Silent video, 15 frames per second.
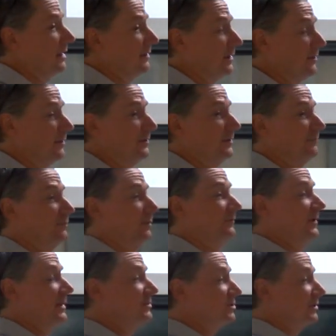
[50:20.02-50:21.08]
another thing for
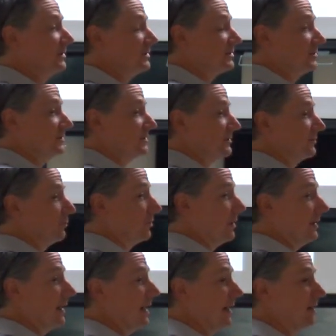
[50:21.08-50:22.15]
prevention is since we're
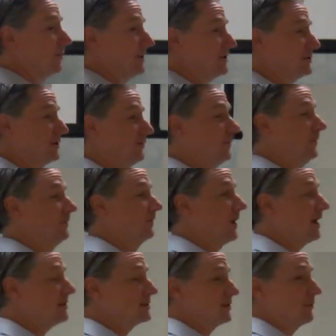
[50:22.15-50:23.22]
at higher risk if we've
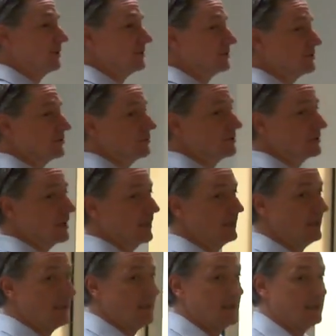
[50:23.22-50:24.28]
lost someone to
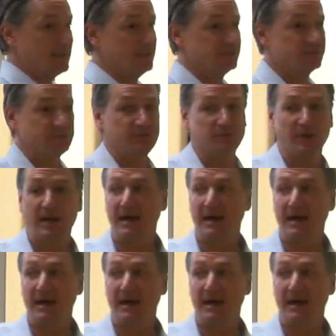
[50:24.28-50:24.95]
suicide is to